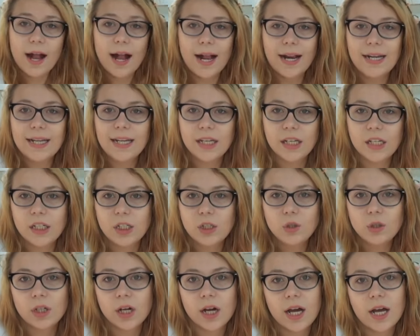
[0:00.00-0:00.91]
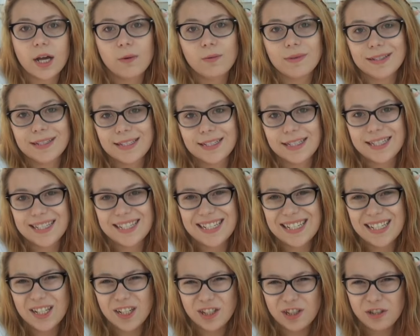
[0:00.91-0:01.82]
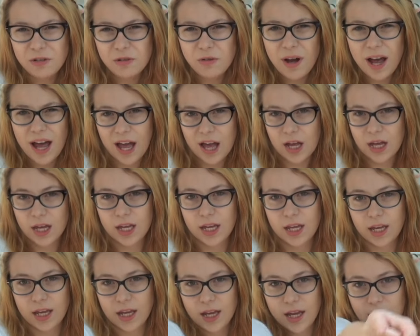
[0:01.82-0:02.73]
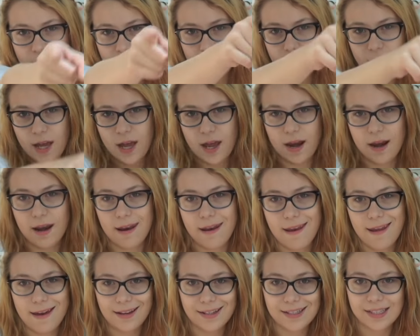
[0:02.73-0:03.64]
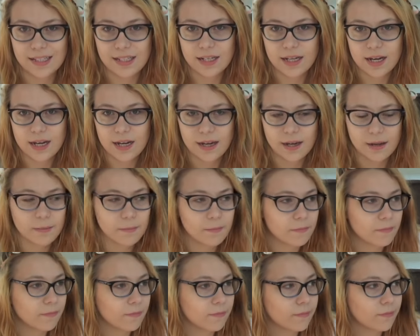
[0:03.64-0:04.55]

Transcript: Anywho, I will see you next time.